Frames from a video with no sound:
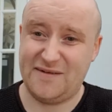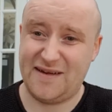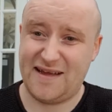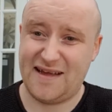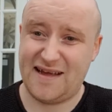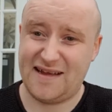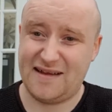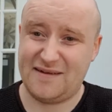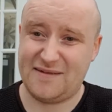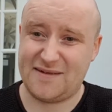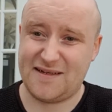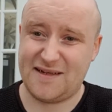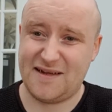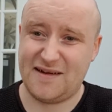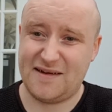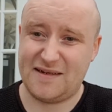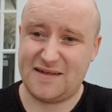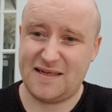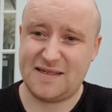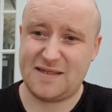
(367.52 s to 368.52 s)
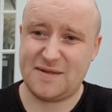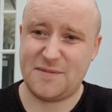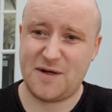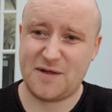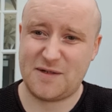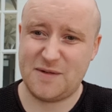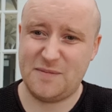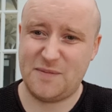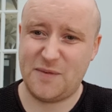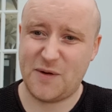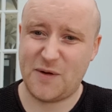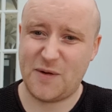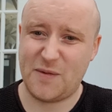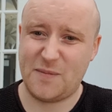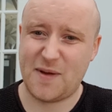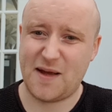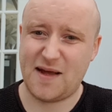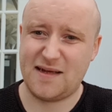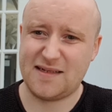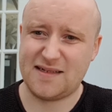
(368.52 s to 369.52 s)
yeah. It's the most important
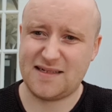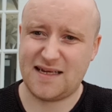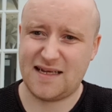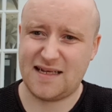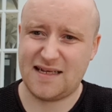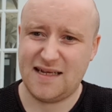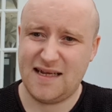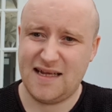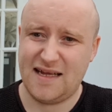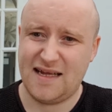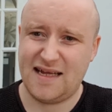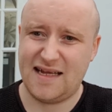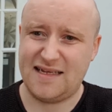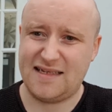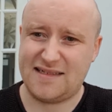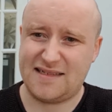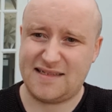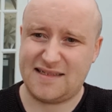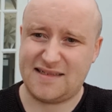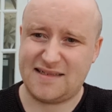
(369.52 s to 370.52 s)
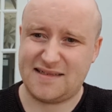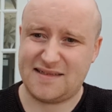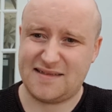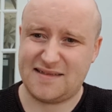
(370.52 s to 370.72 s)
part, isn't it? It's,